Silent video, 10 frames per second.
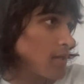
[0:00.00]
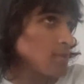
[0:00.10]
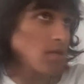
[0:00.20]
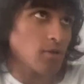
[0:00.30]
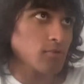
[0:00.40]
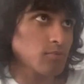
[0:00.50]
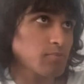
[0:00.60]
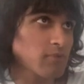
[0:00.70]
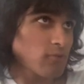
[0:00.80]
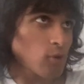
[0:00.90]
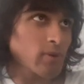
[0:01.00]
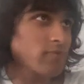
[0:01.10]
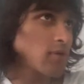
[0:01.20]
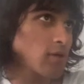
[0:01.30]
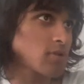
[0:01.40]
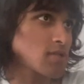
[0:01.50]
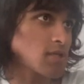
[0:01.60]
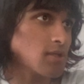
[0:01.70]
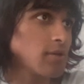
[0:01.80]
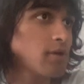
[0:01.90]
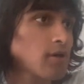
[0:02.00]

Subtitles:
So before we even code this in,